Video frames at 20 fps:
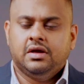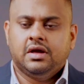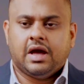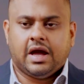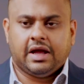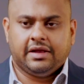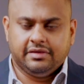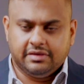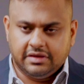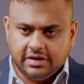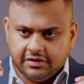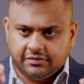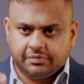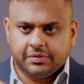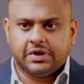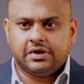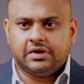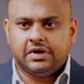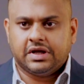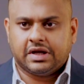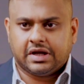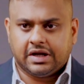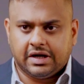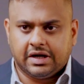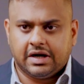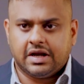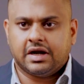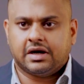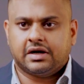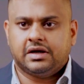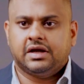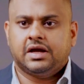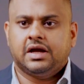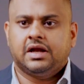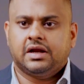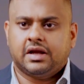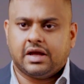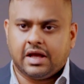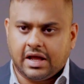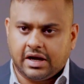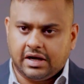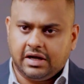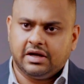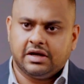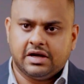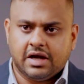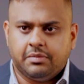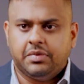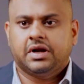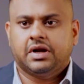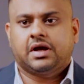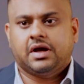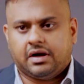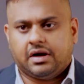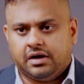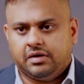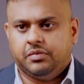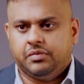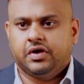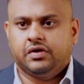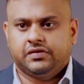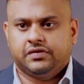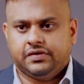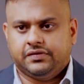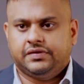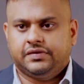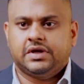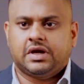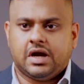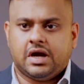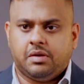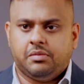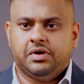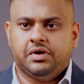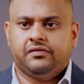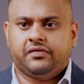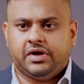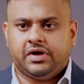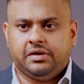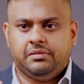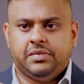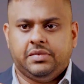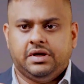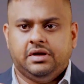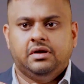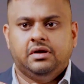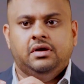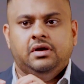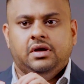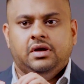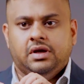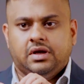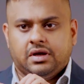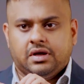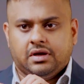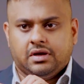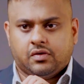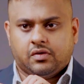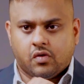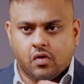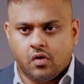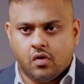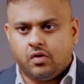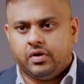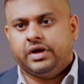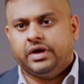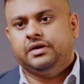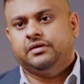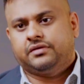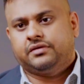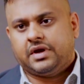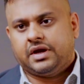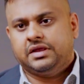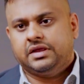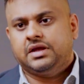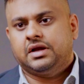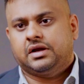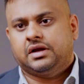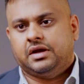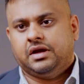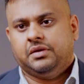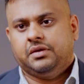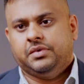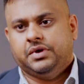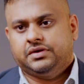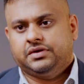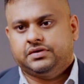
And this particular conductor can carry double current because of the carbon fiber core inside that cable.